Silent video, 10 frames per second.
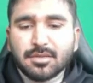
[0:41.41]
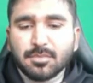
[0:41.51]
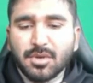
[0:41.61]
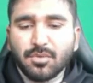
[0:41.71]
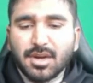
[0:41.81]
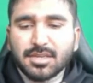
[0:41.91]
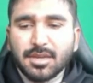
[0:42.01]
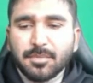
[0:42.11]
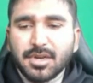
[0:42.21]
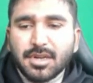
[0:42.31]
My
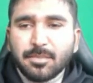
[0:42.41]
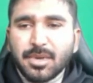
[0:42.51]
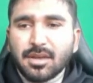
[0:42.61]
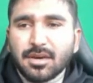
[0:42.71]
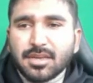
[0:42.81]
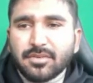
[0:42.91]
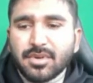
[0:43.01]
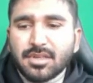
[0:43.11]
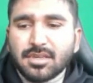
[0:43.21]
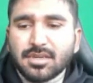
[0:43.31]
WhatsApp and email are
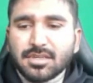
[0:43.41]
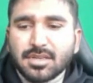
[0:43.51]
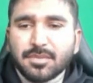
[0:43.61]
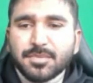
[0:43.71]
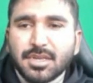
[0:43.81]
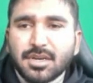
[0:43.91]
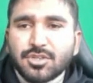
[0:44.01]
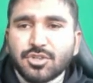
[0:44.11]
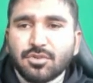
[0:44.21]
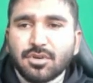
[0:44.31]
given in the description and
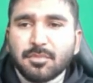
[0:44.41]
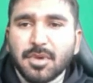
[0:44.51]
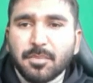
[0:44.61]
shown on my